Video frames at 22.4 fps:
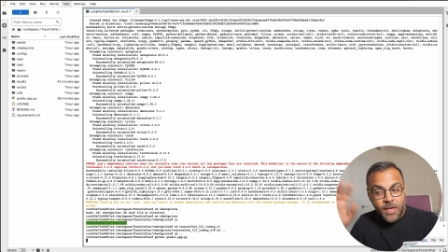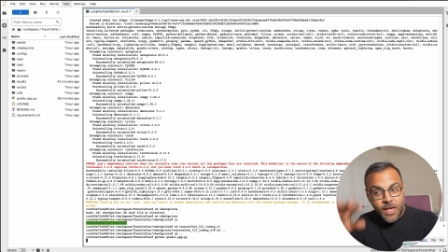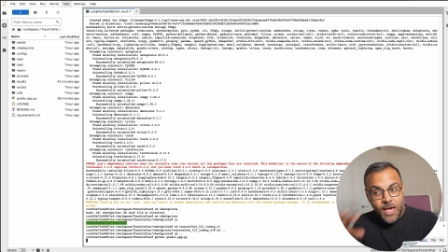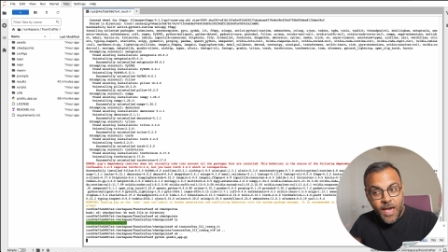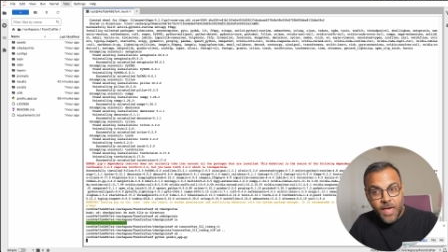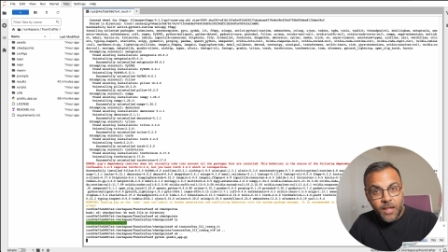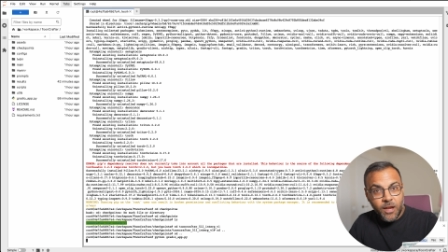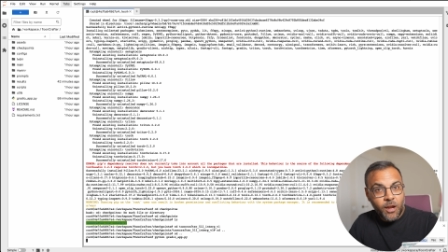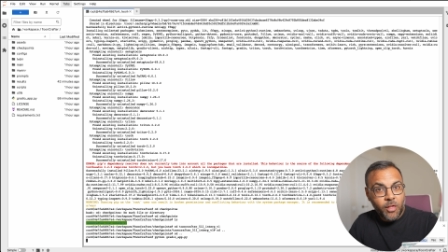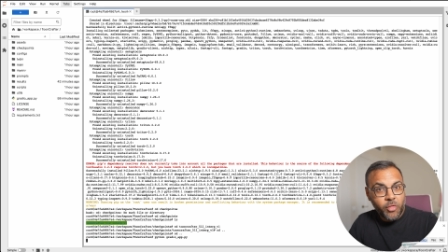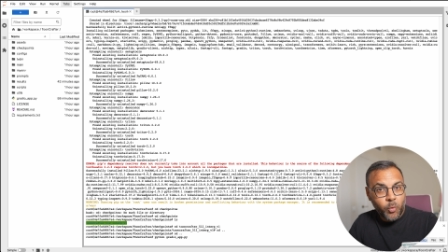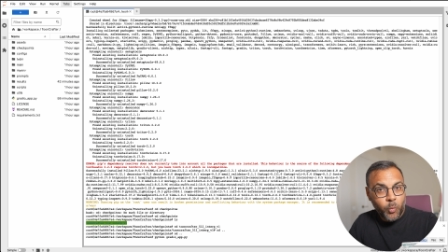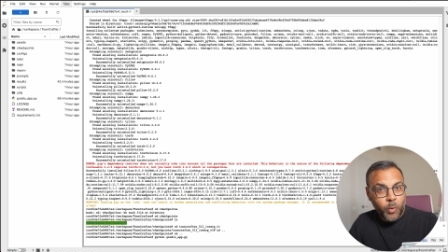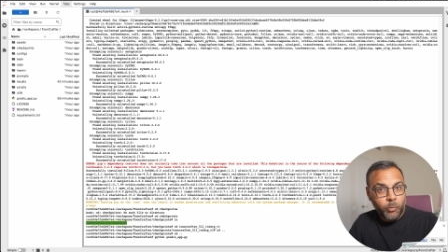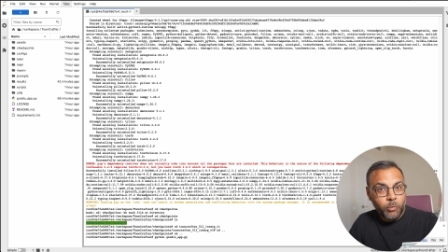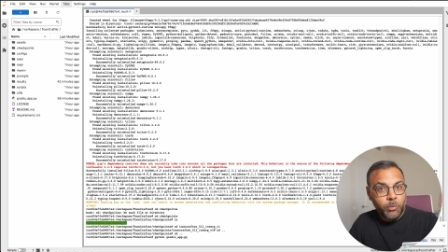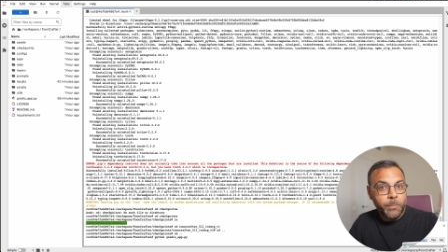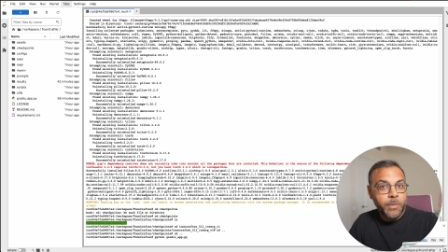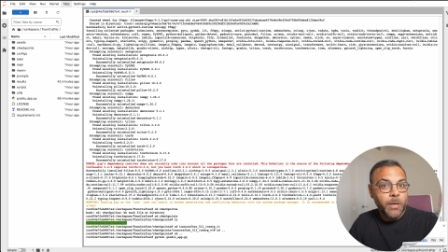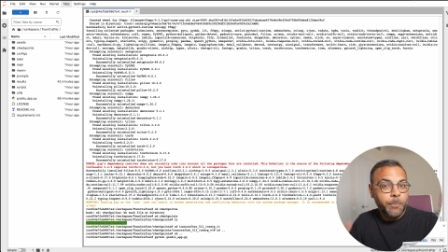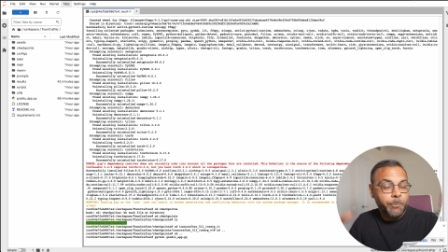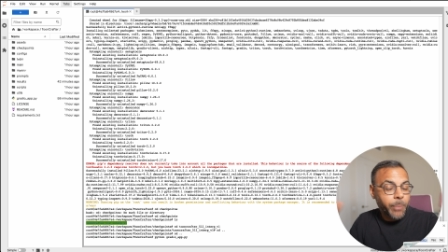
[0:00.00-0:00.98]
And another one will
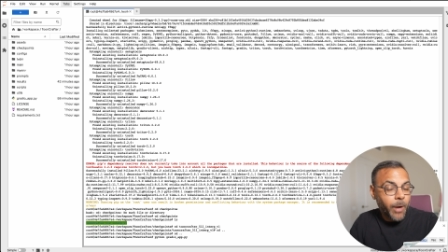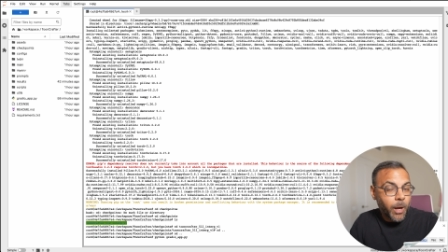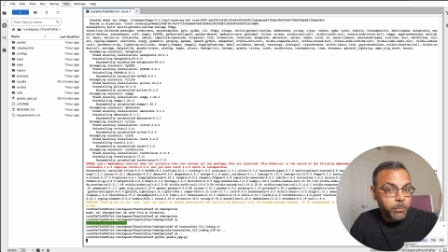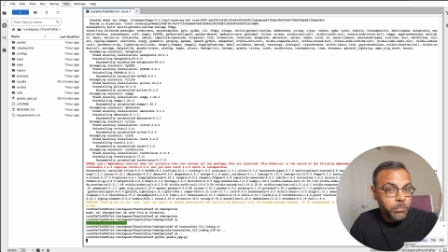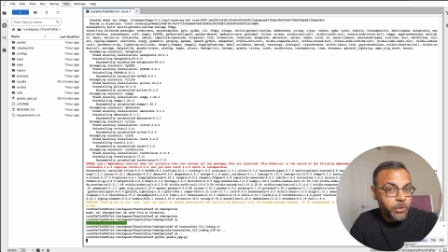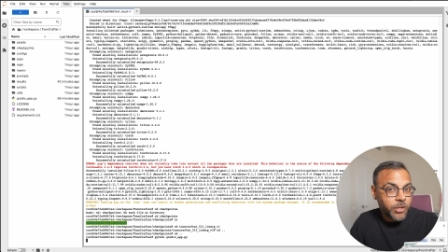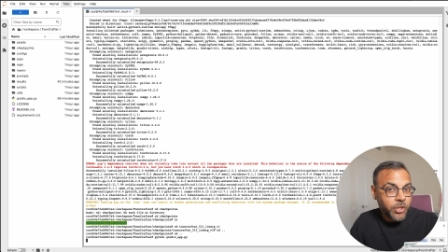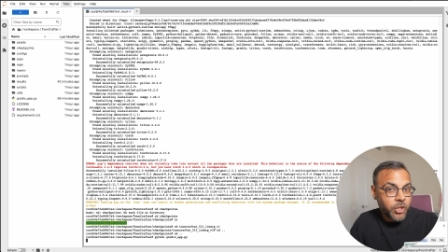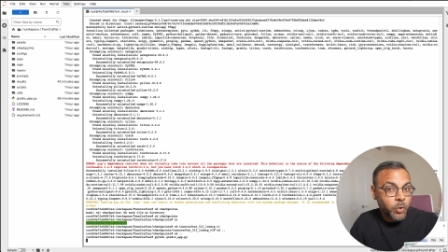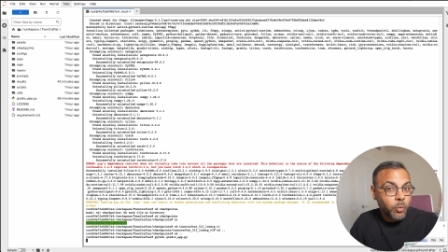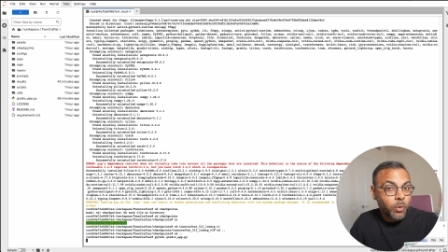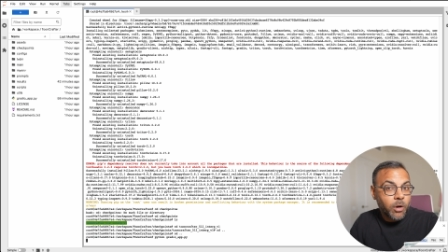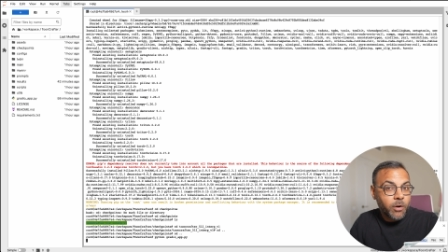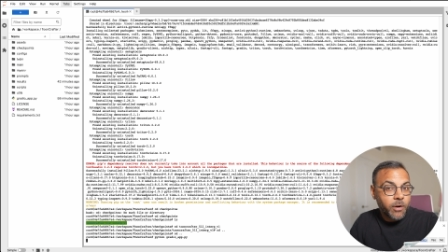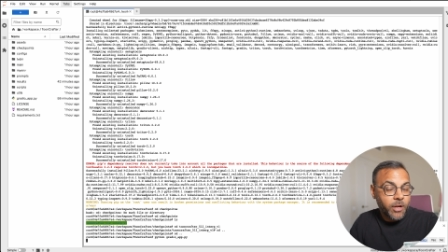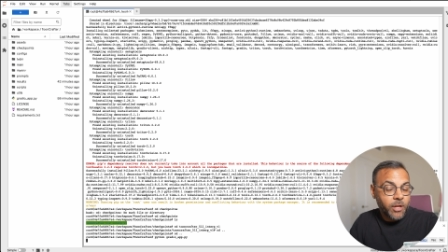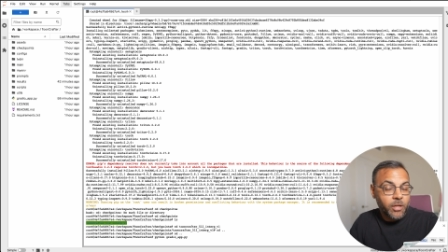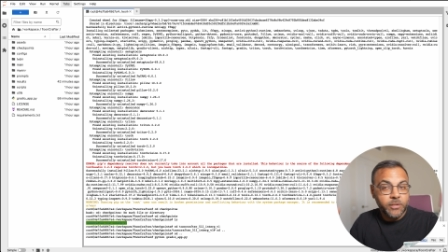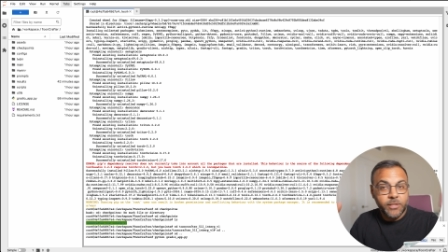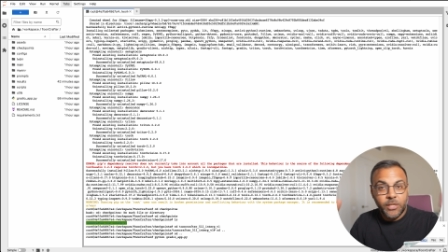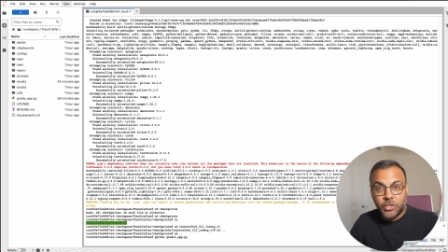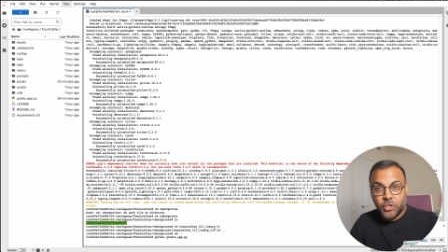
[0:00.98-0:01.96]
be a public
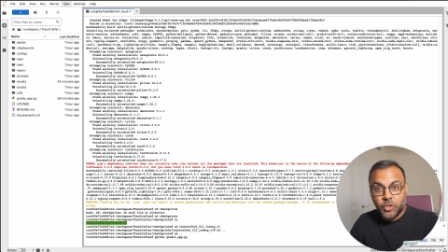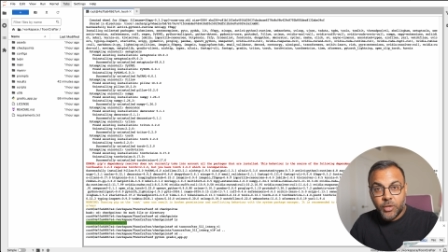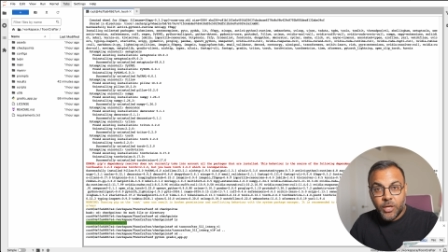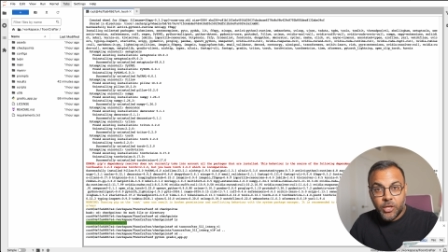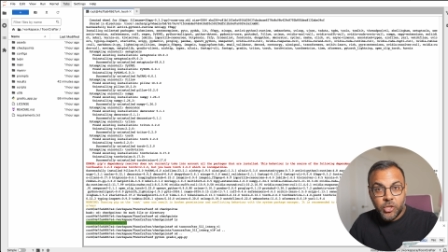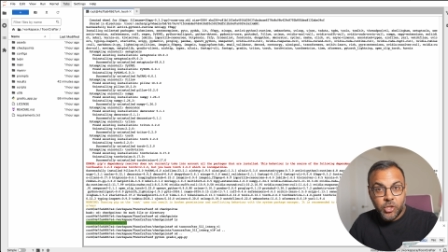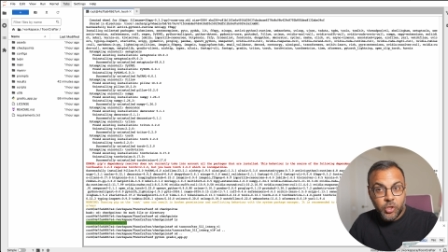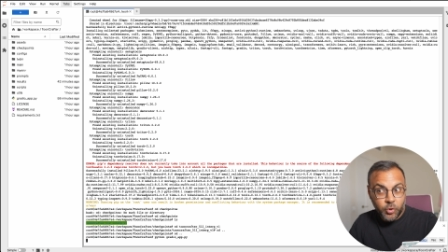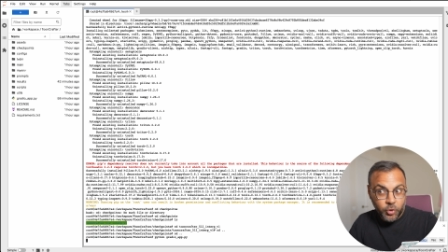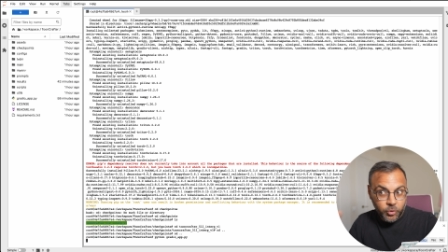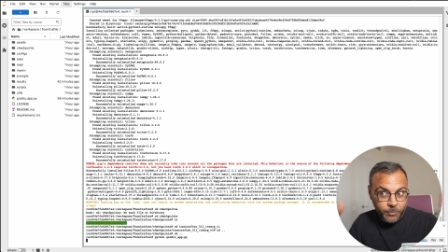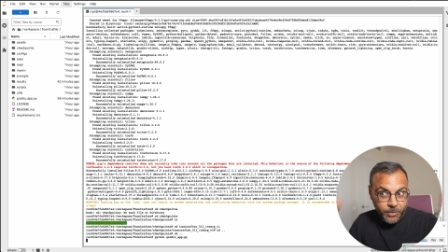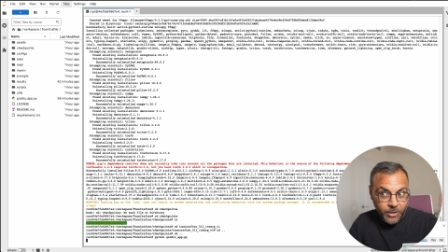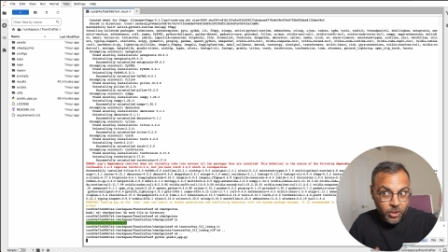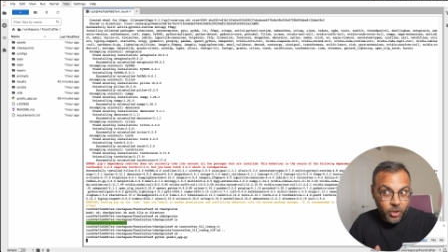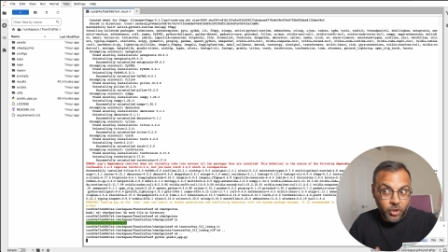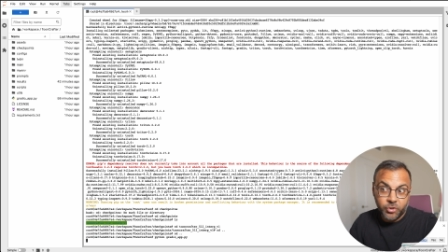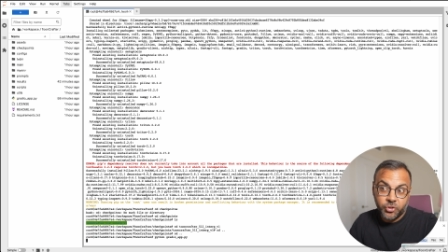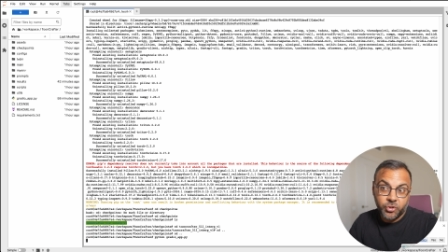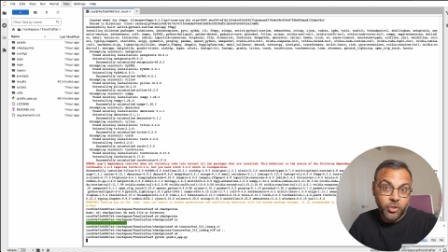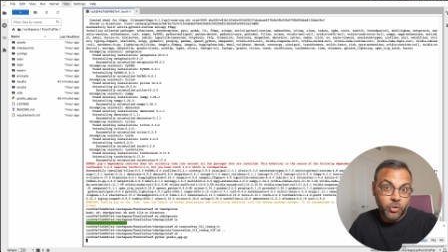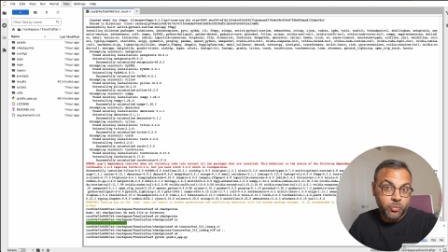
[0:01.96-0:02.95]
URL that you can use
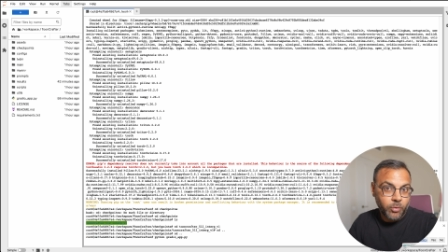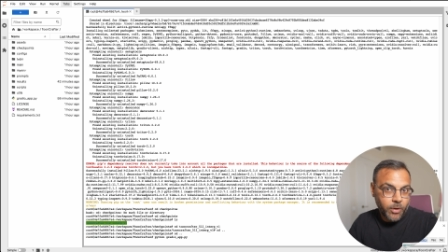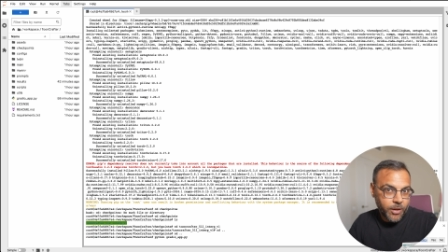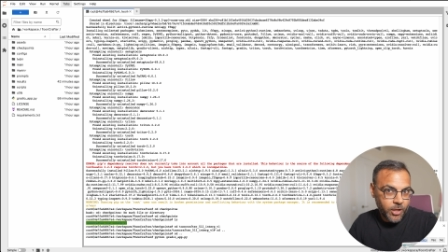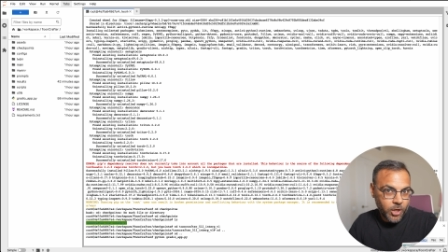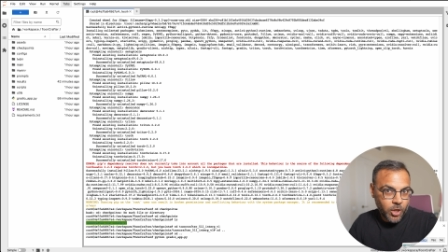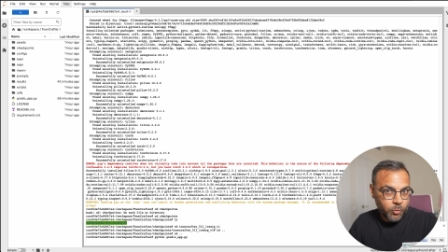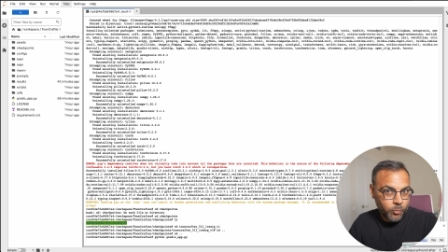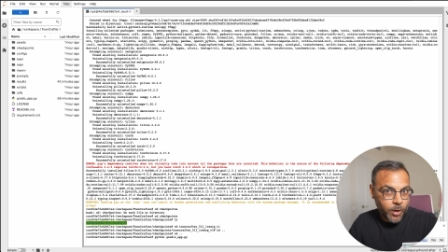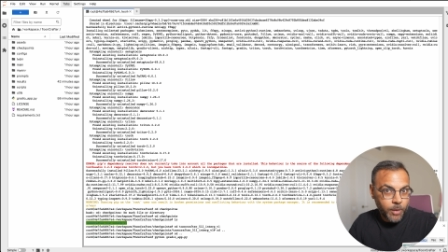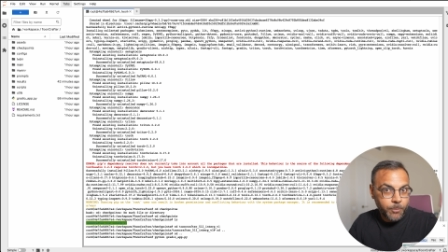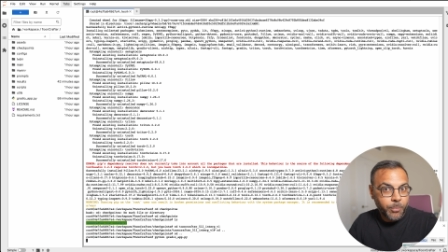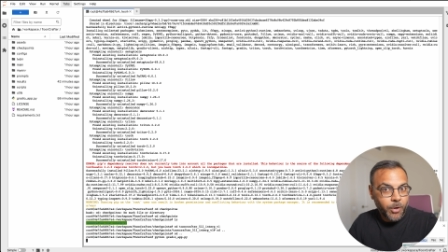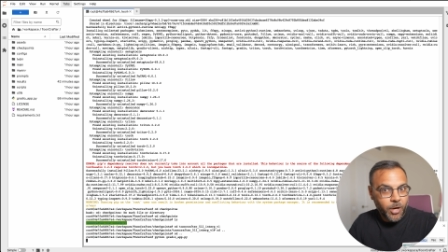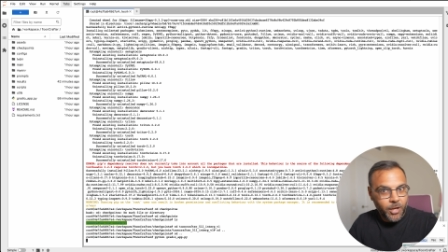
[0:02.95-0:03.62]
because you're running on RunPod.